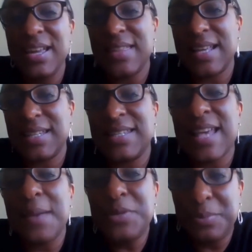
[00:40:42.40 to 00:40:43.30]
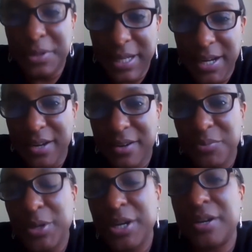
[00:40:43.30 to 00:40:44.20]
That's acceptable here.
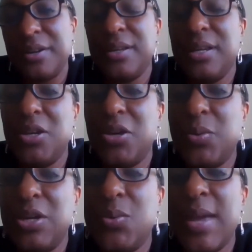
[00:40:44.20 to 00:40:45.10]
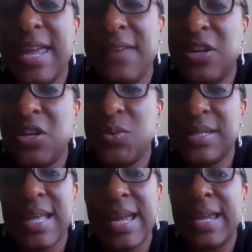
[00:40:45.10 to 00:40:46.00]
Where, in New Haven, it
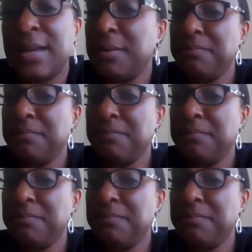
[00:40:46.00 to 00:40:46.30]
was like,